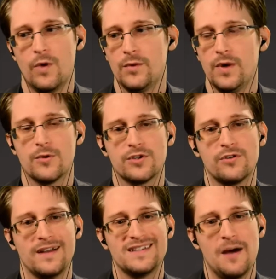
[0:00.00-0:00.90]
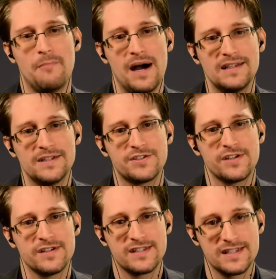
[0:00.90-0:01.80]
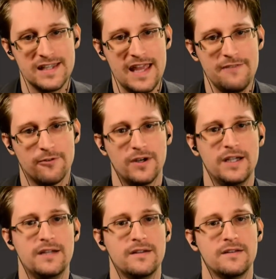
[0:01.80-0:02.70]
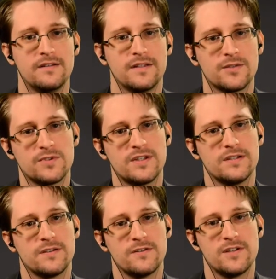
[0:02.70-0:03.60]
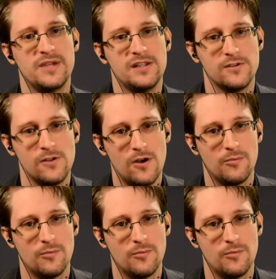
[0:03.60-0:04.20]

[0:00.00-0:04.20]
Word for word: When we were trying to abolish slavery, this was considered to be